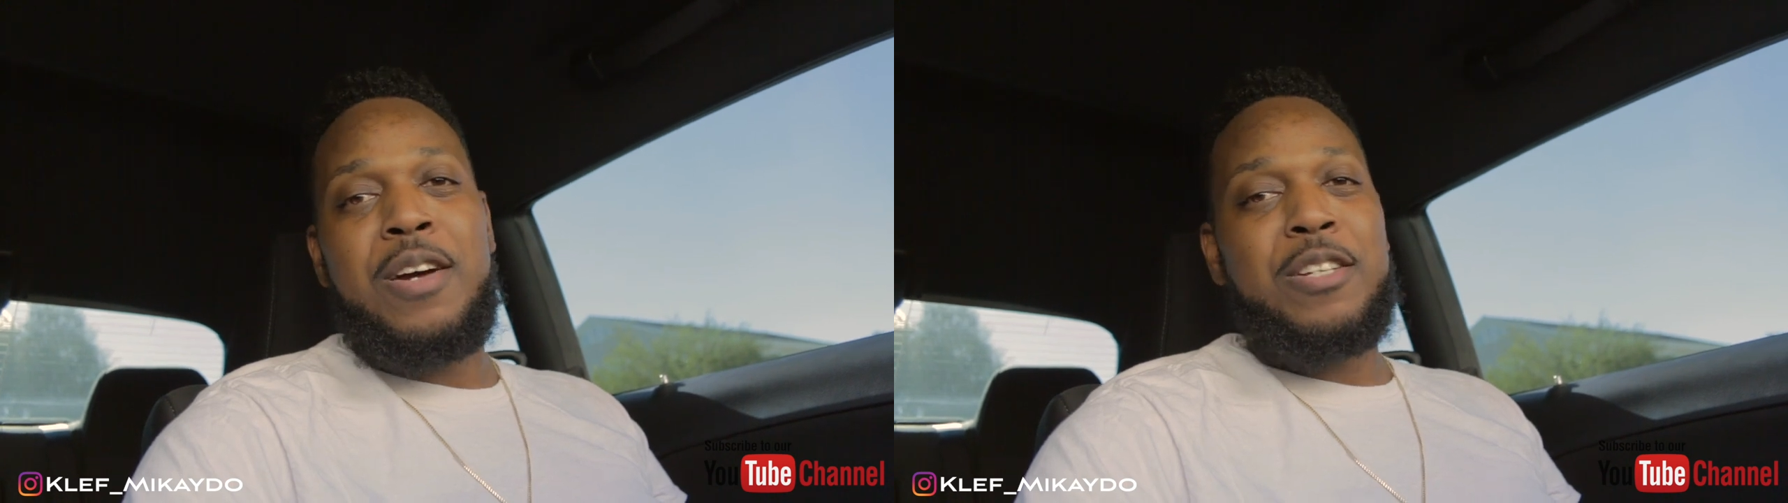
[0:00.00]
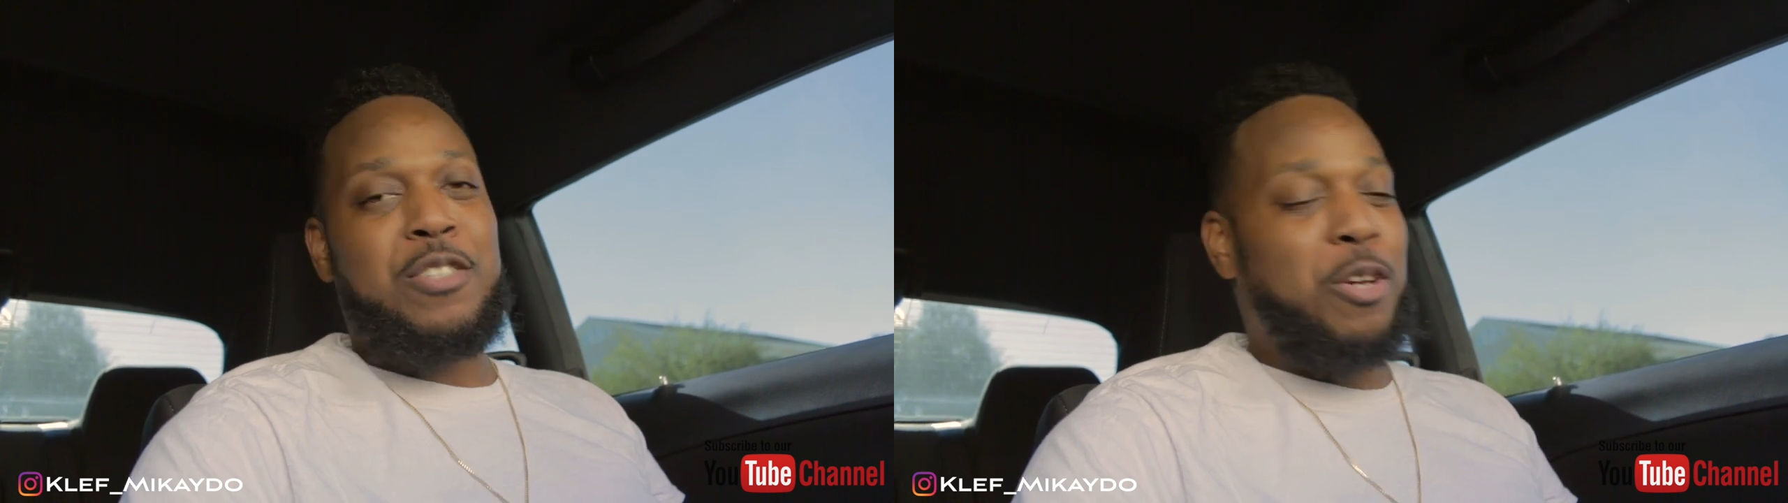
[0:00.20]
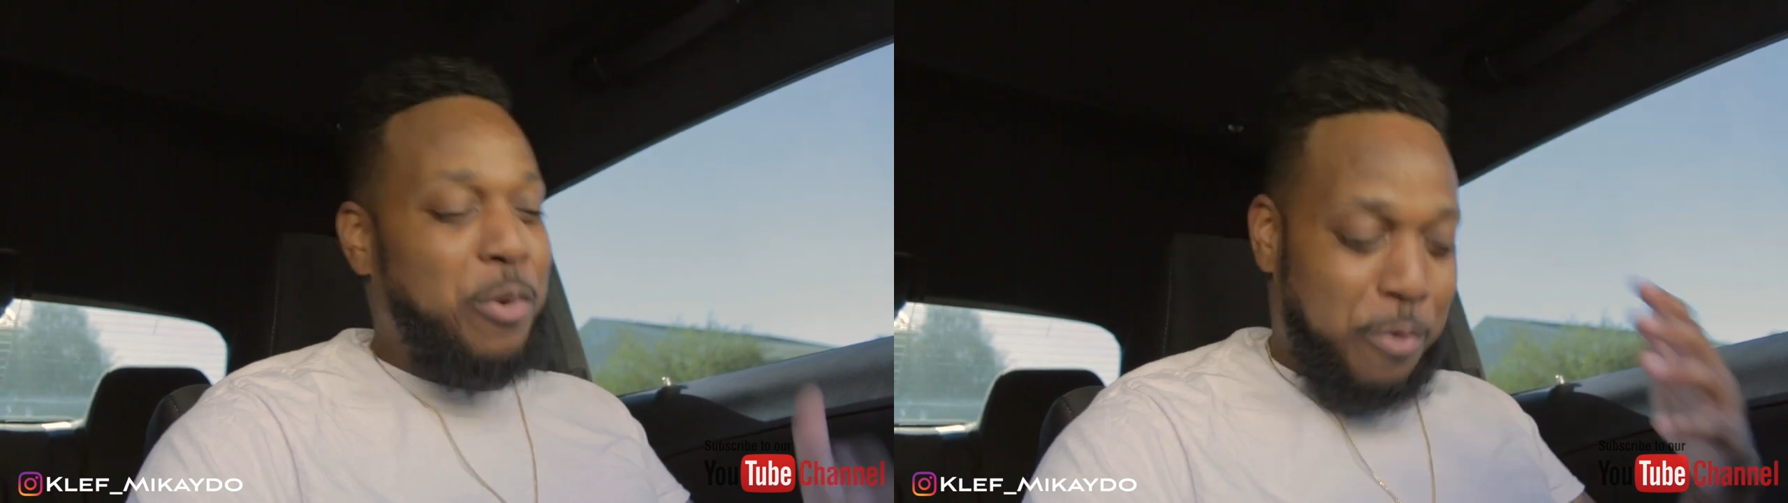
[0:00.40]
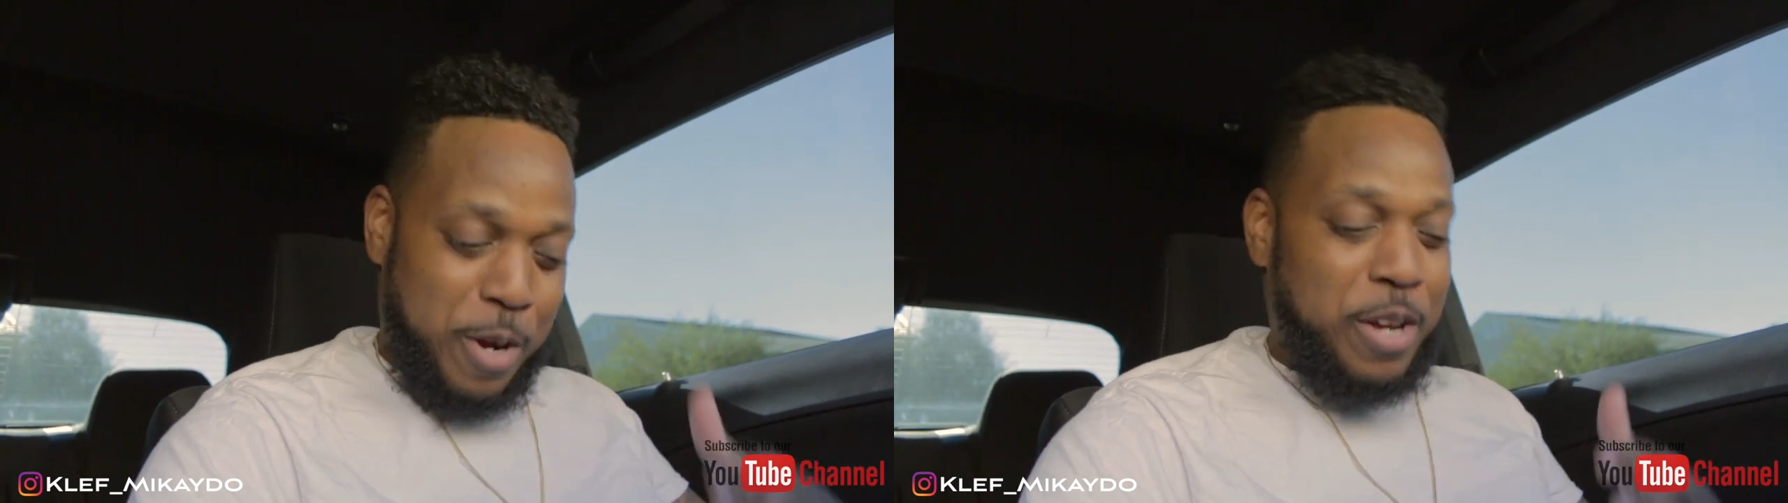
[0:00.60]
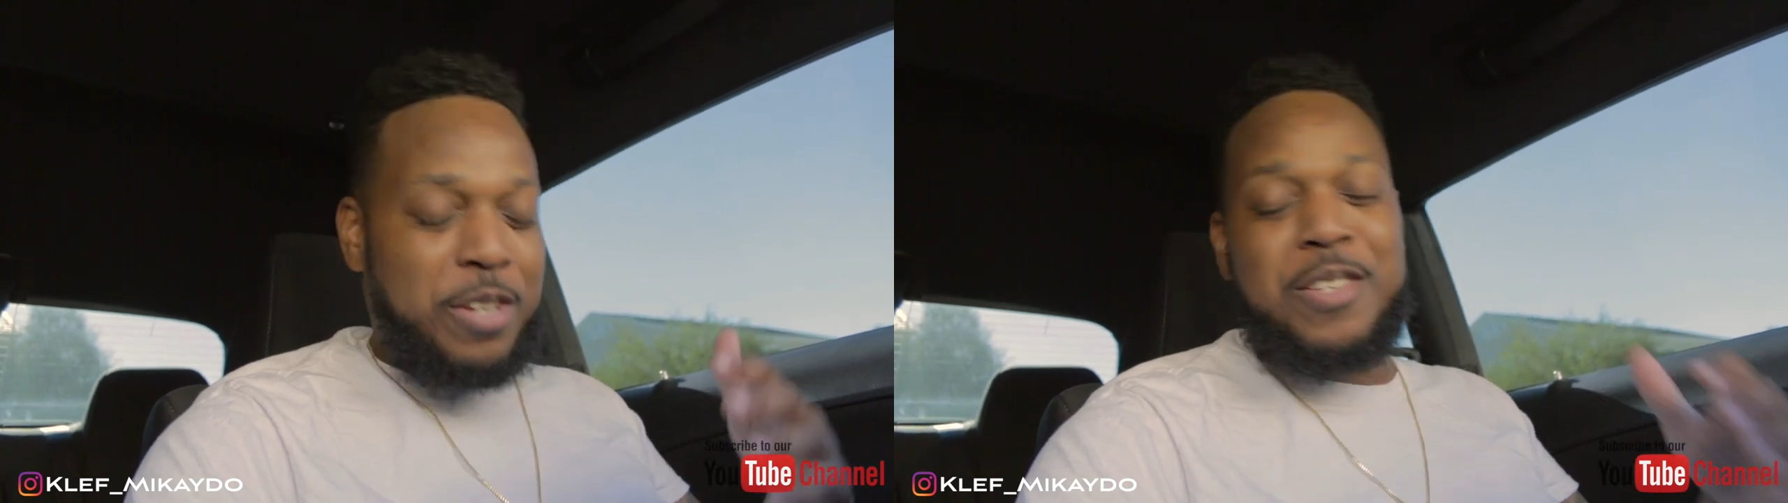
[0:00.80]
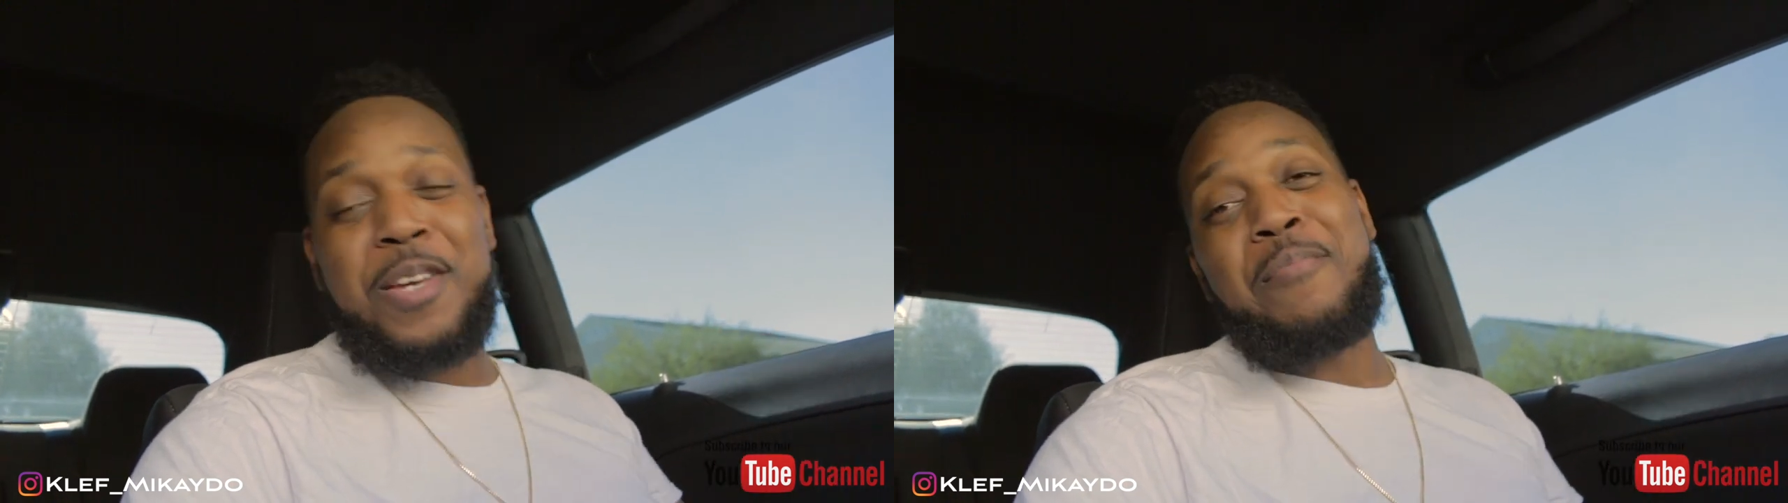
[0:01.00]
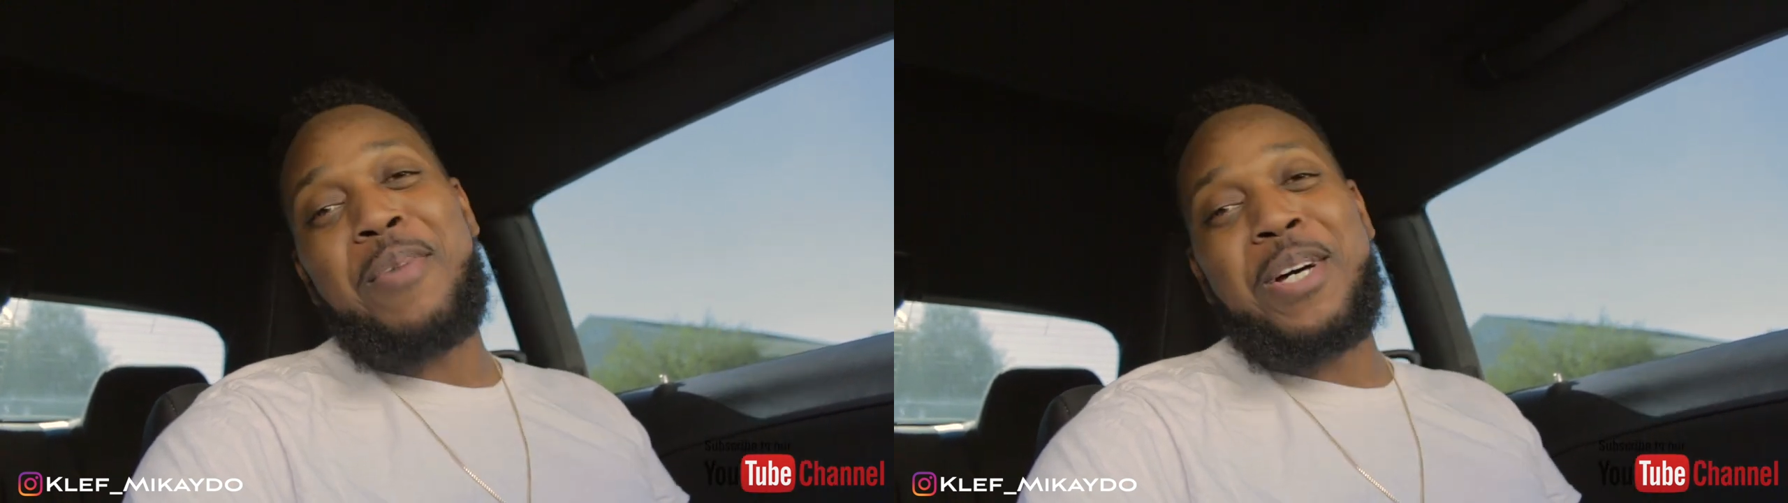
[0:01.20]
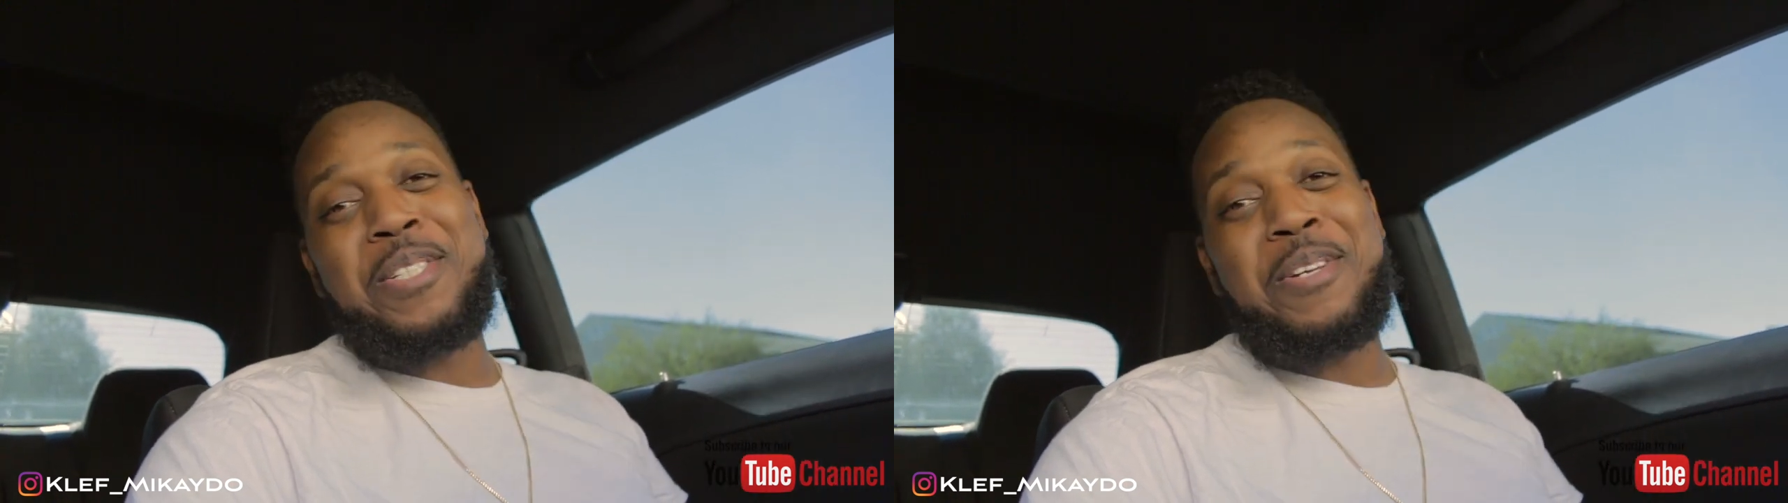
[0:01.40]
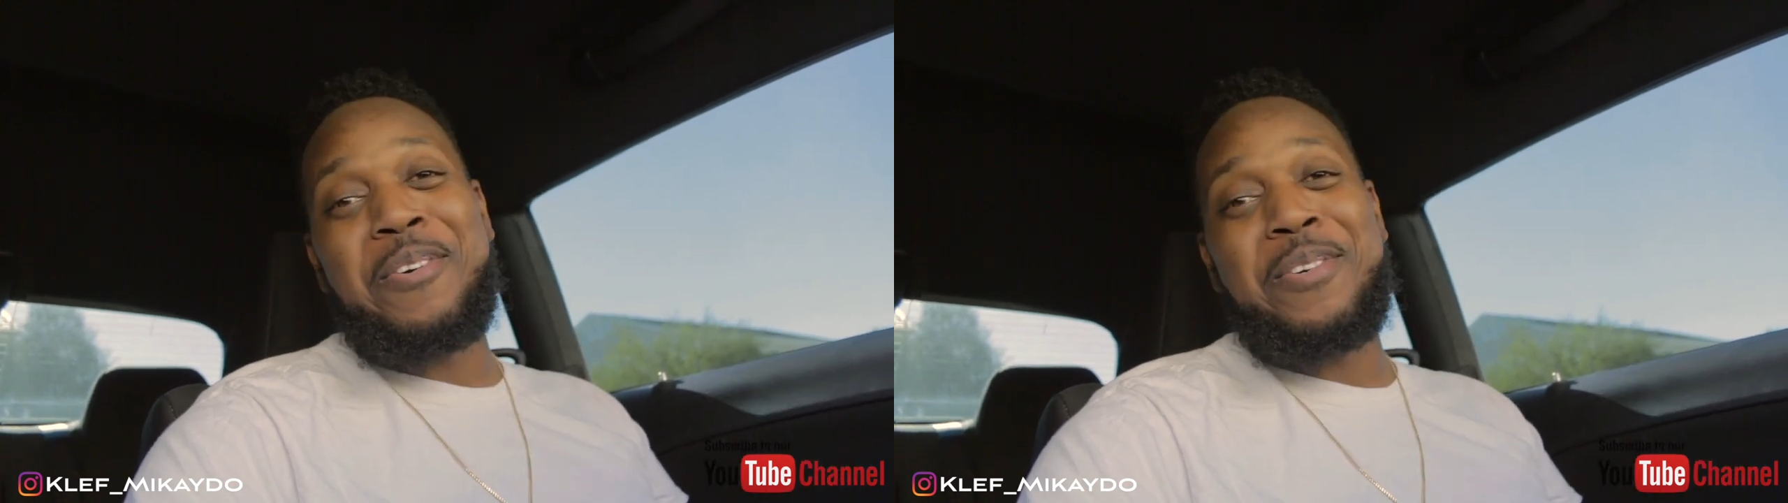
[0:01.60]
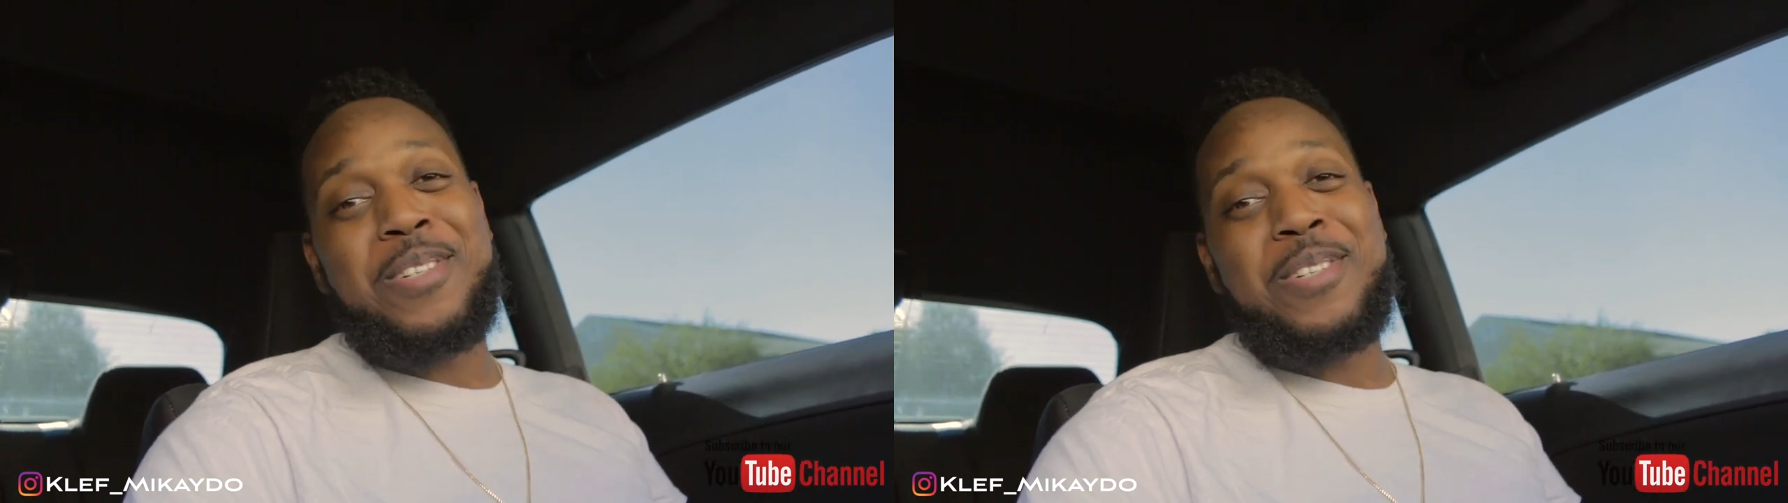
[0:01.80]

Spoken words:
certain ways to get my 0